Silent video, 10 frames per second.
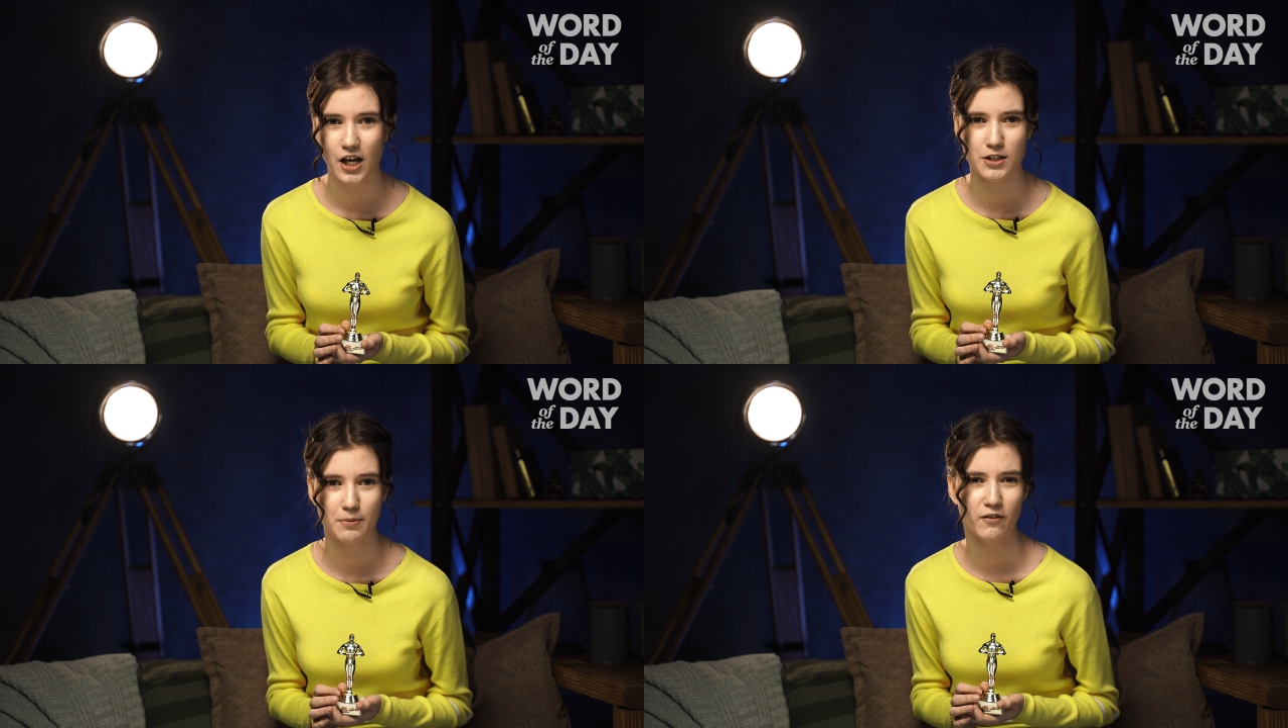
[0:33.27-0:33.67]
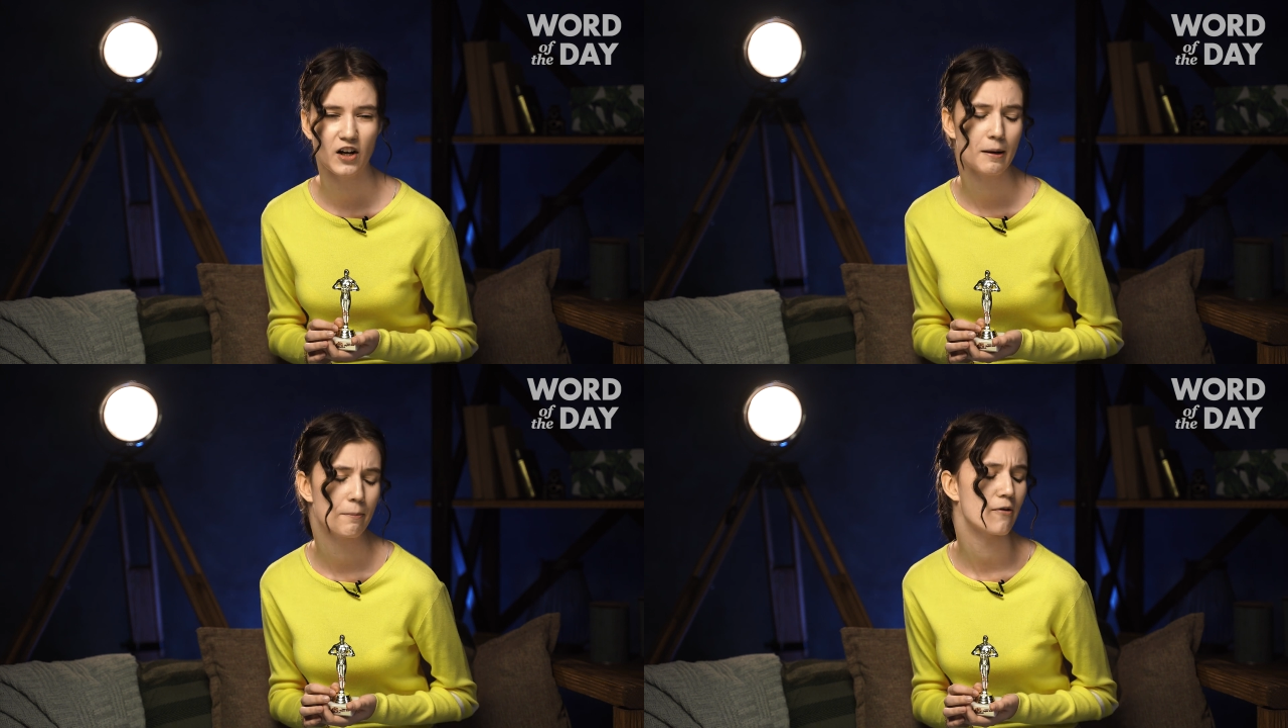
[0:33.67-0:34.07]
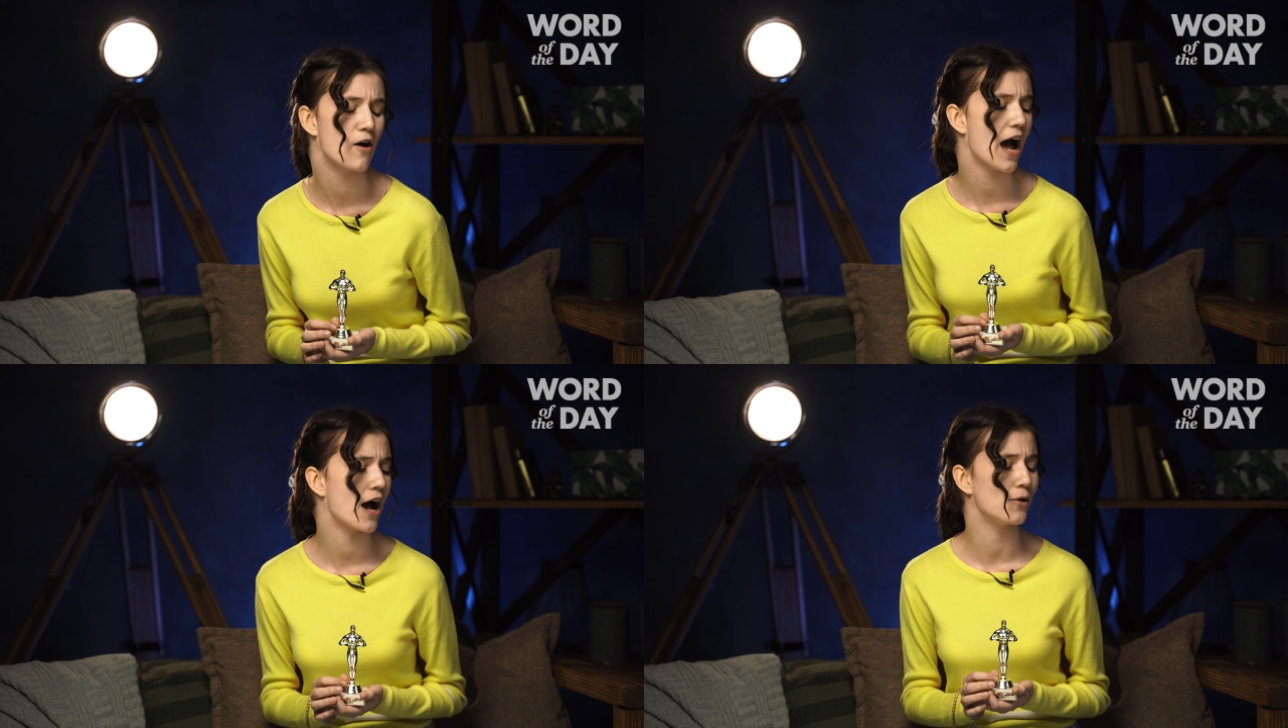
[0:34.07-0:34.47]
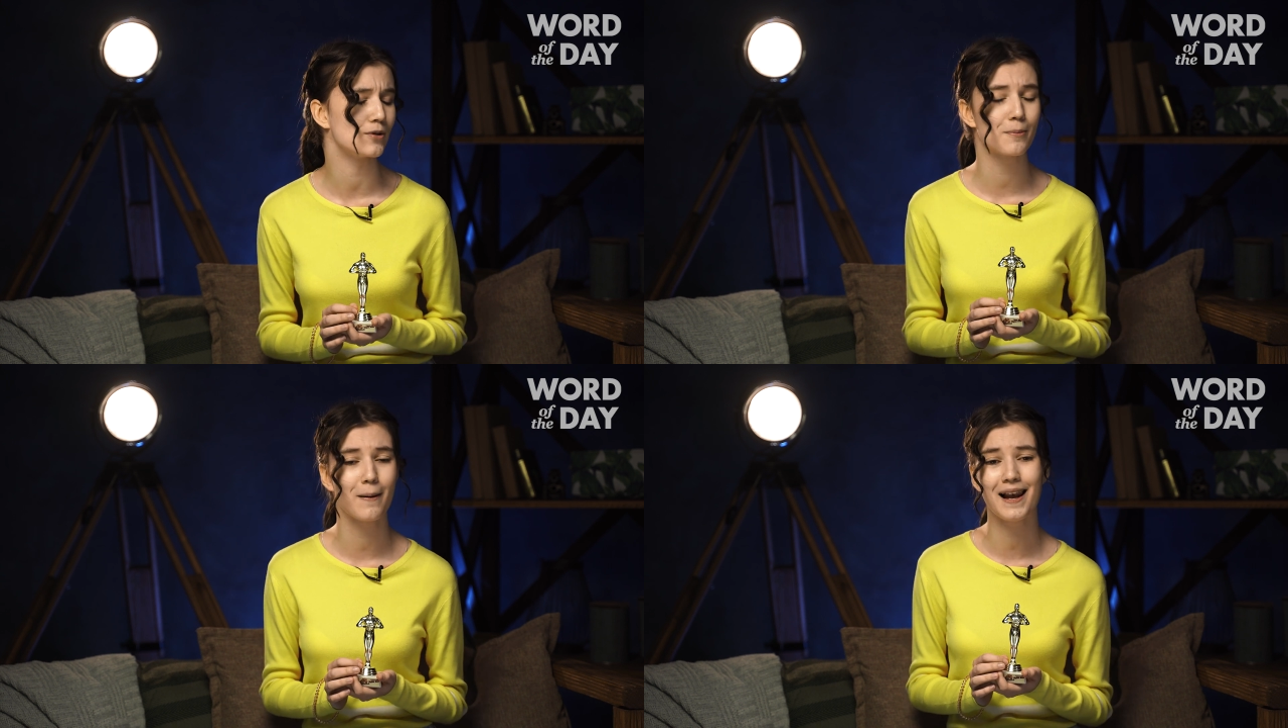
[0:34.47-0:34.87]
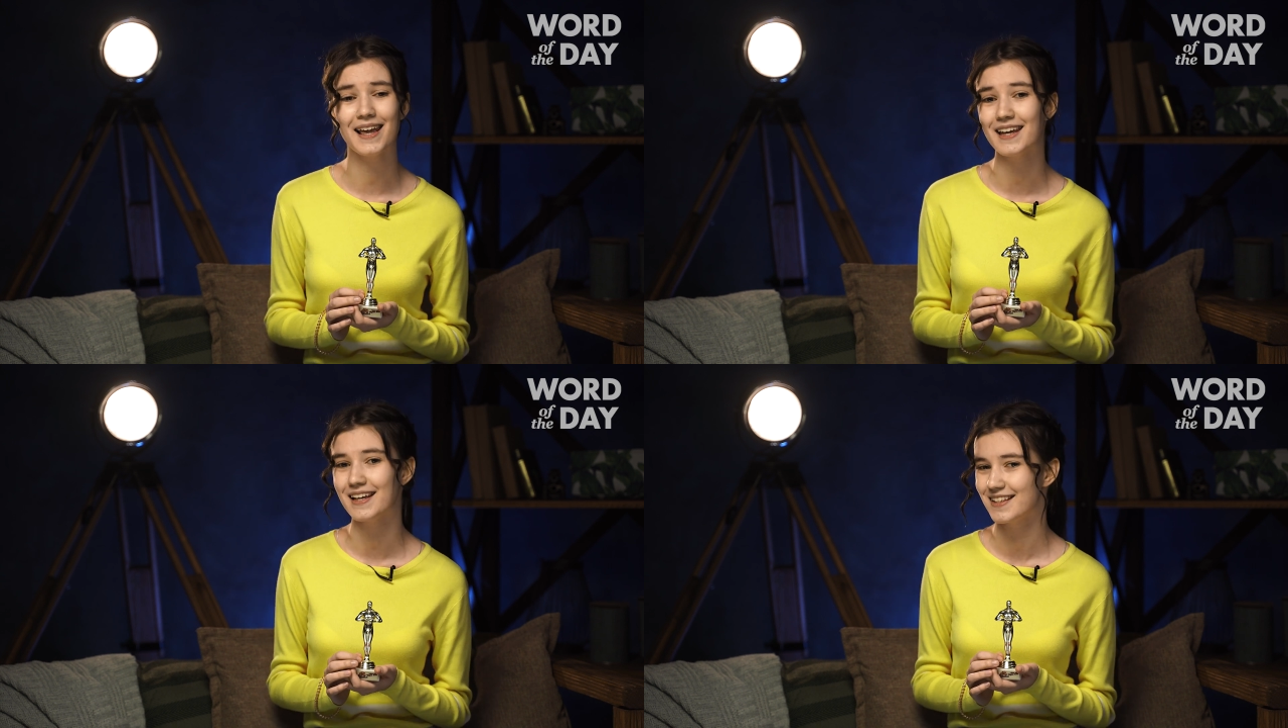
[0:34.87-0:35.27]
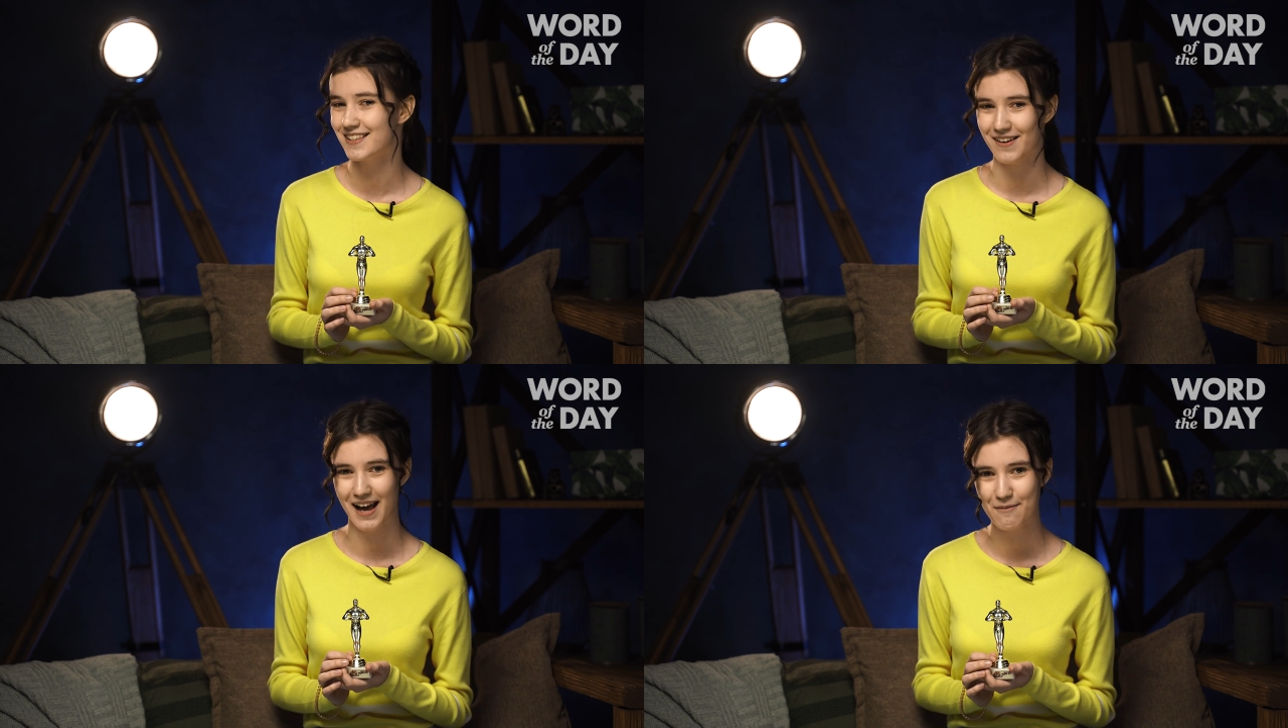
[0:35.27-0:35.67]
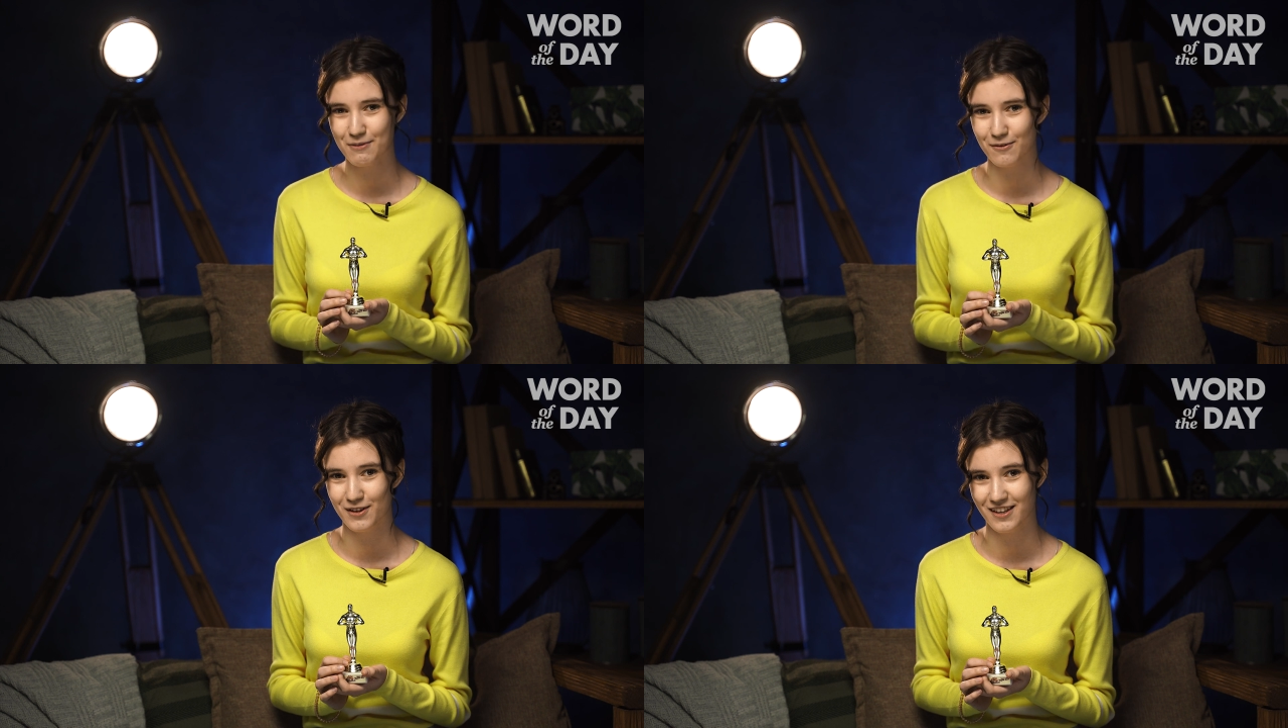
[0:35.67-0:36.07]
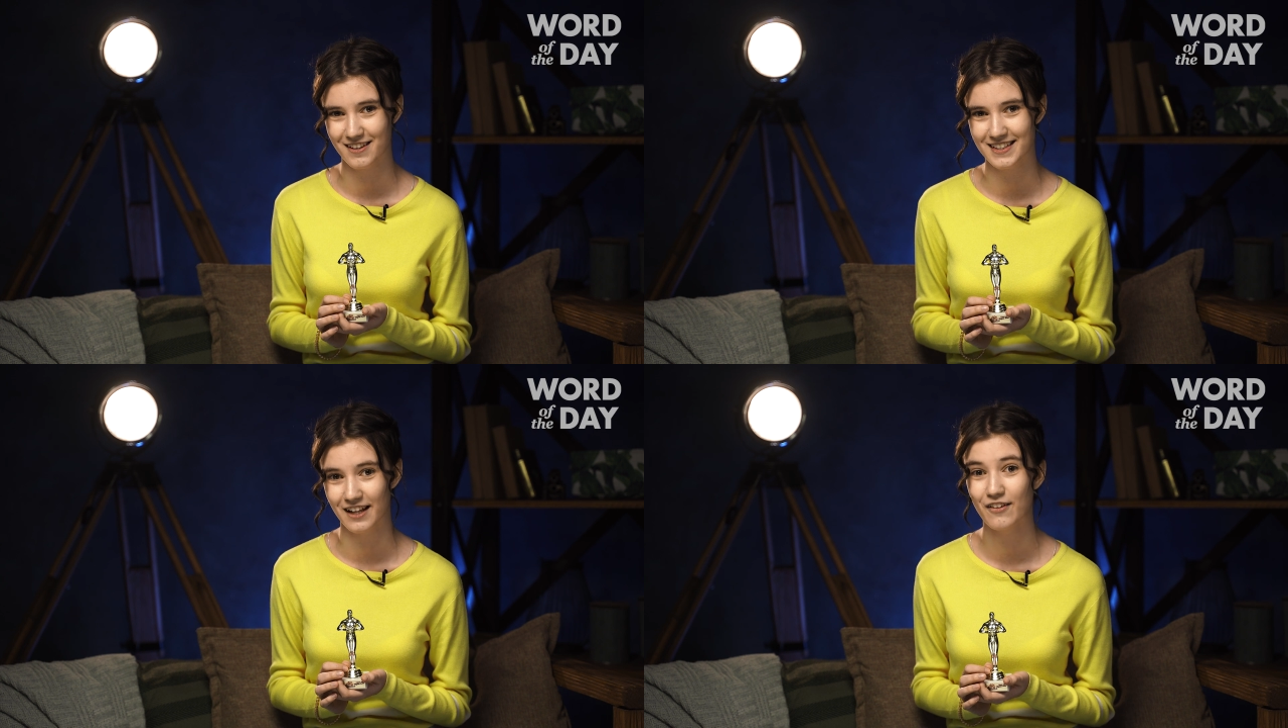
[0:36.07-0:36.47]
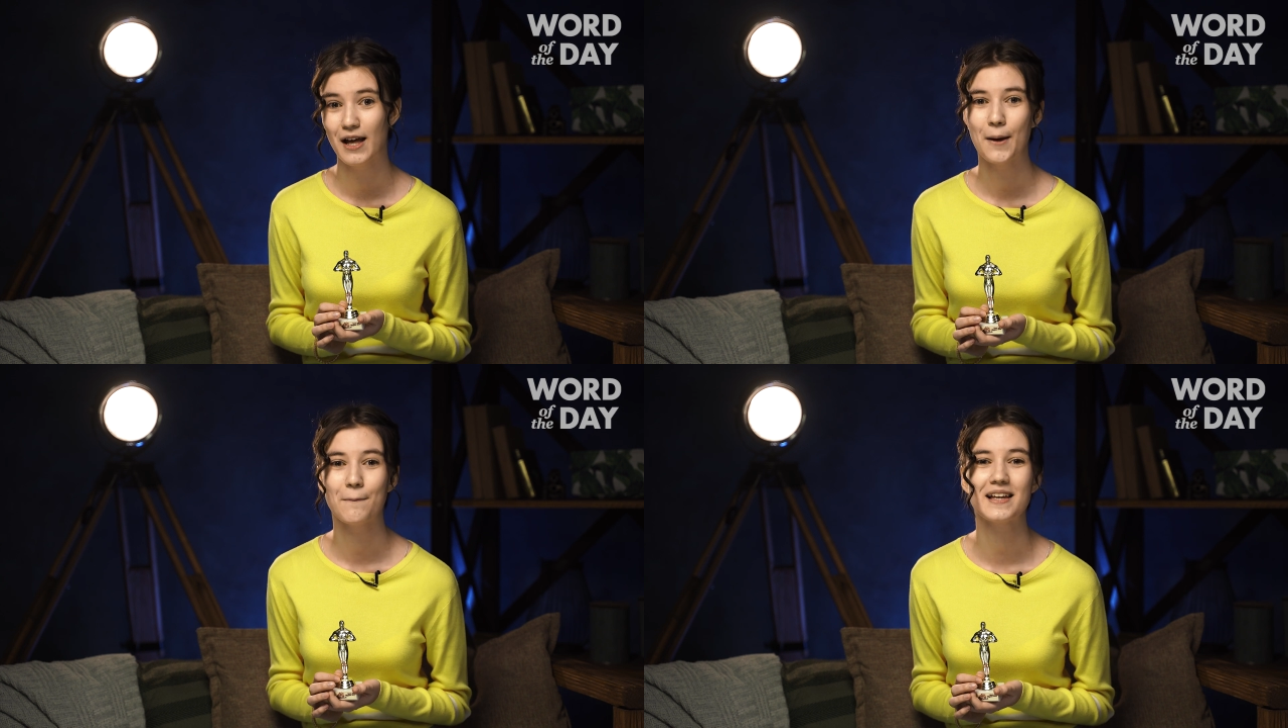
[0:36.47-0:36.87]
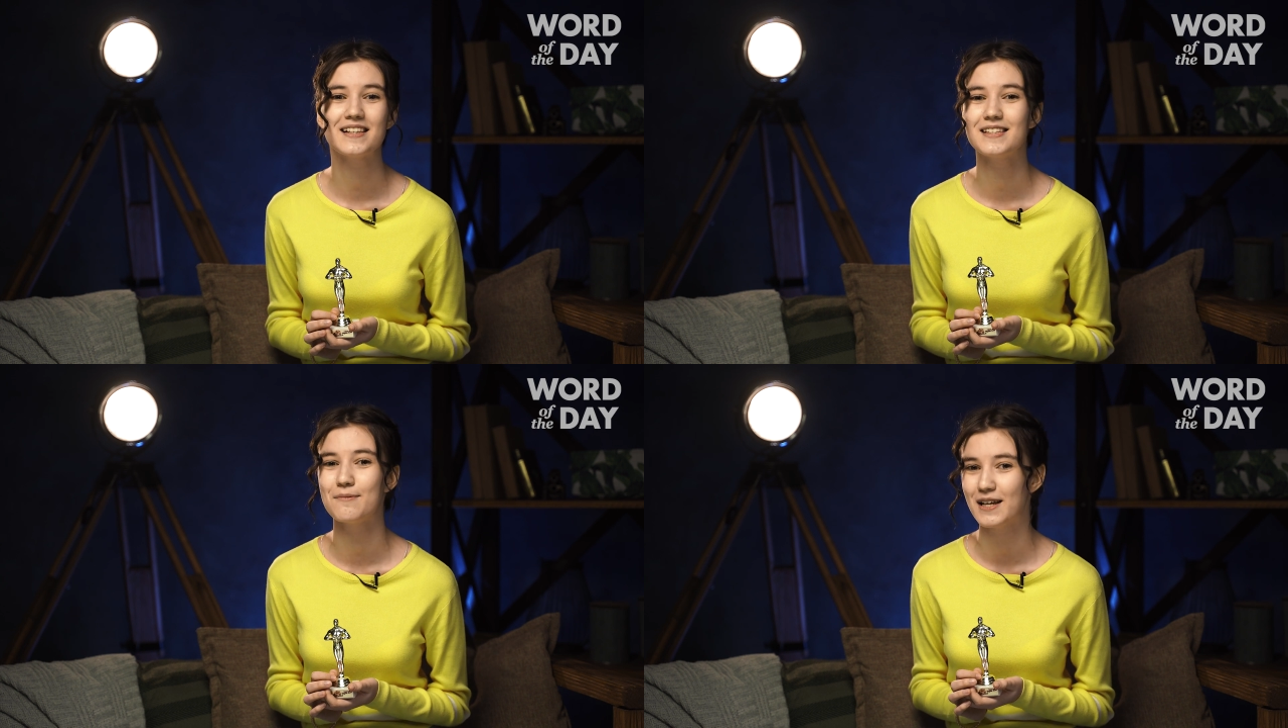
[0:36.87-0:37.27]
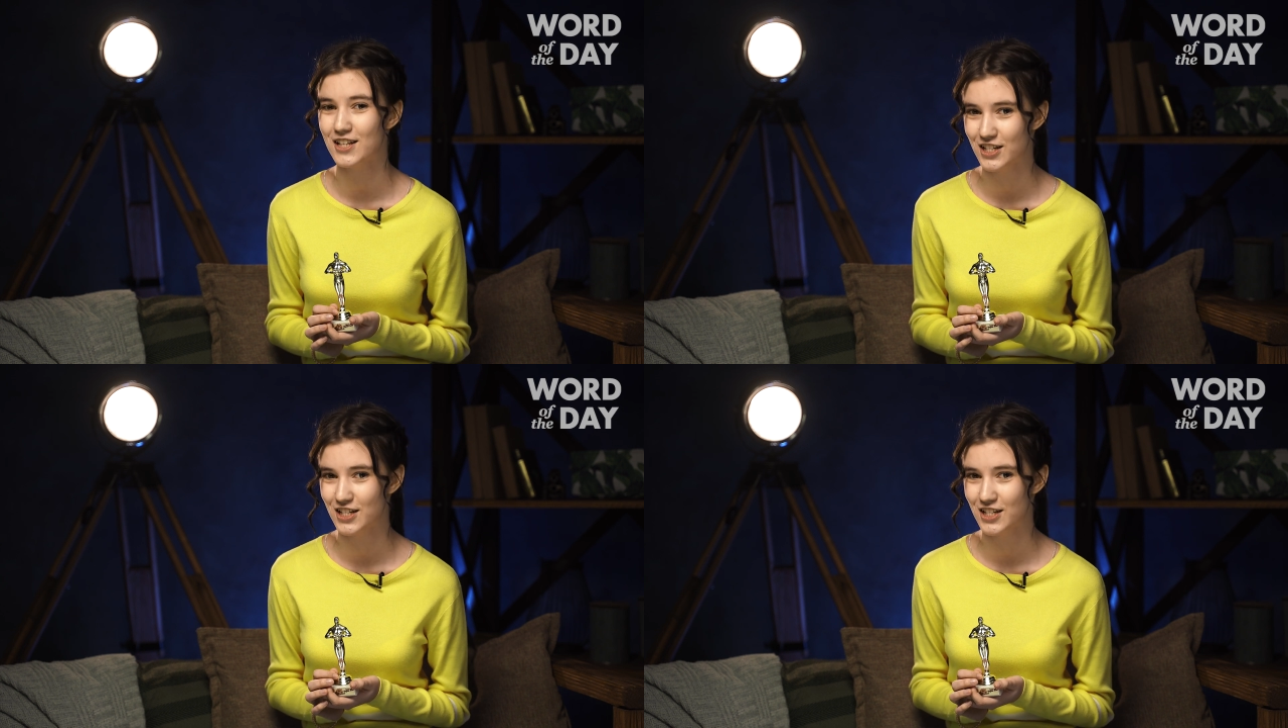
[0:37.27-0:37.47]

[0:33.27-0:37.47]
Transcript: To be really proud, pleased or happy with yourself means to be